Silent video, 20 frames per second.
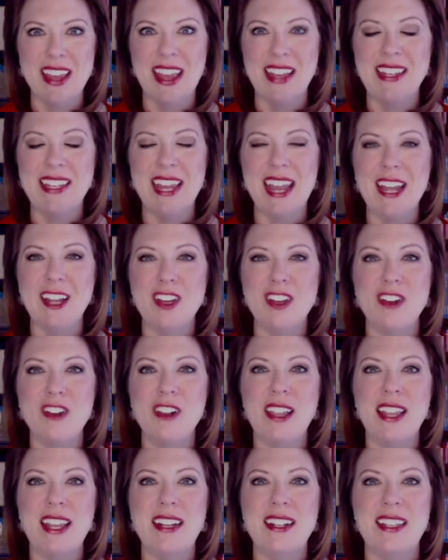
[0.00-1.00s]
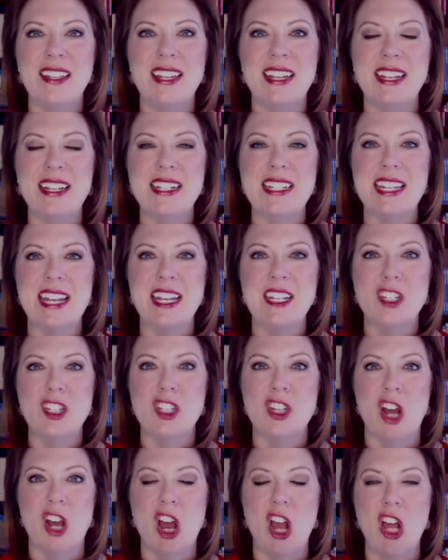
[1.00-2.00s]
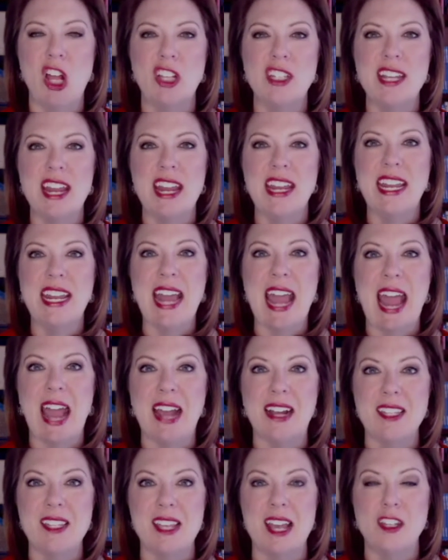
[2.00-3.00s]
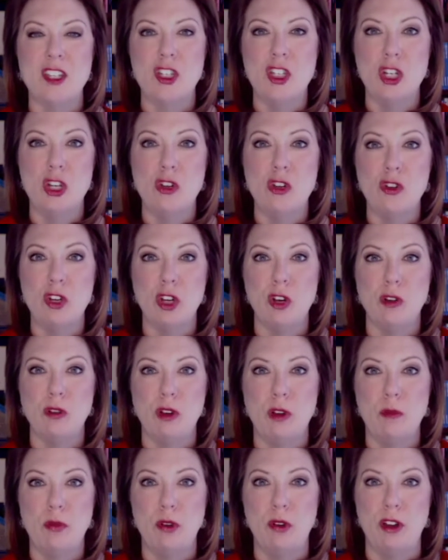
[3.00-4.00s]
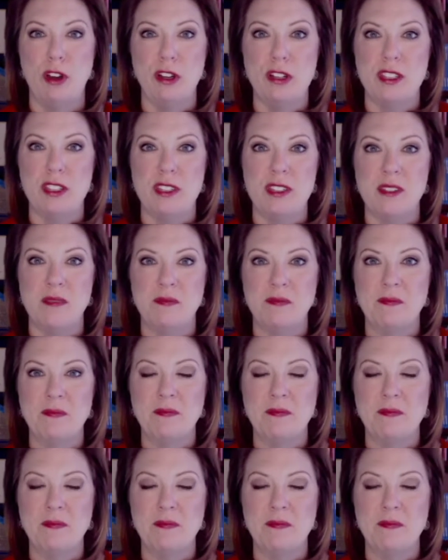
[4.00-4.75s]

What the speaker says: and get Google Analytics installed and get access to your reports.